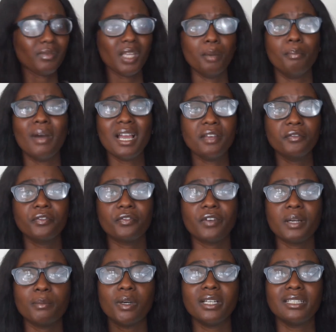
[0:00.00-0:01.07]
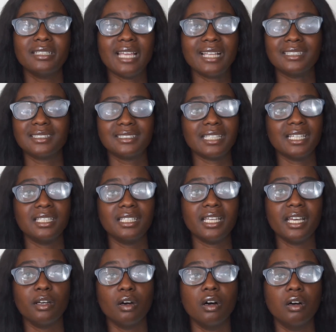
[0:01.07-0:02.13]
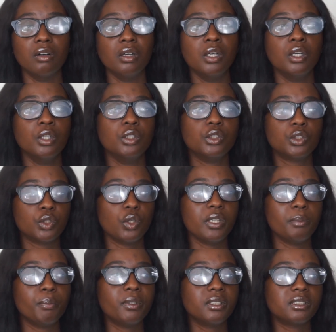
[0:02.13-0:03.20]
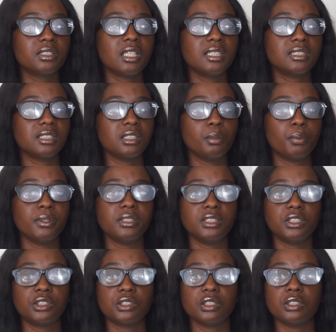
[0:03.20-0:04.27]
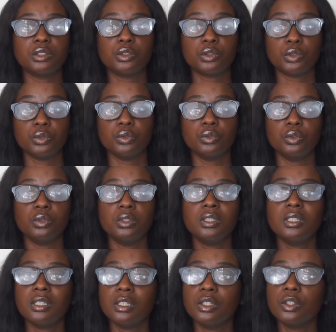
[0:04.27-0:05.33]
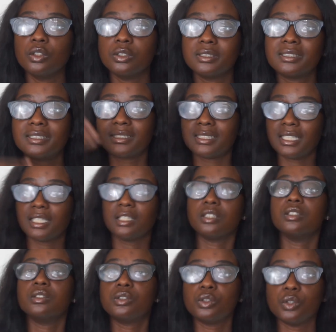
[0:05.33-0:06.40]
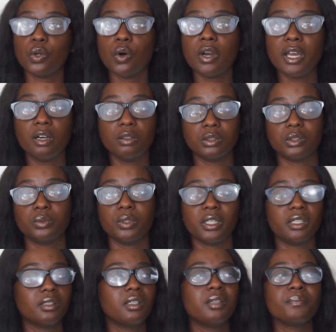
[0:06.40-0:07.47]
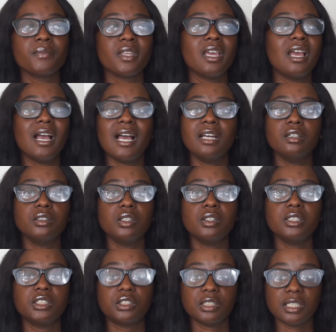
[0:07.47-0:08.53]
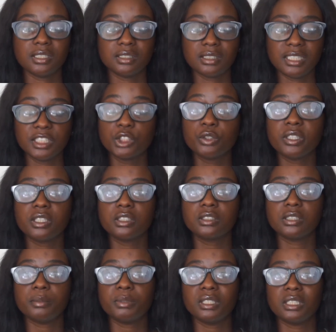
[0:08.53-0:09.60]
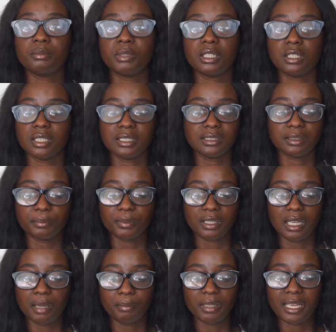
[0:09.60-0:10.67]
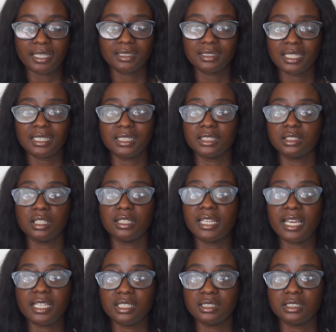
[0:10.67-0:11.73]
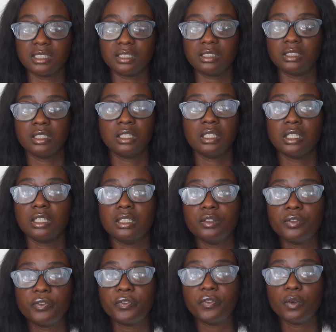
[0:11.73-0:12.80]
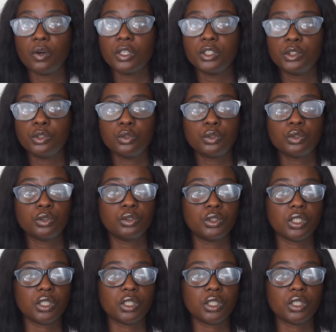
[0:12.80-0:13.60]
mind frame or in that setting at all. So it puts us in a position to seek to go elsewhere. I don't know, it triggered something in me, because I'm like saying it's not that easy for you to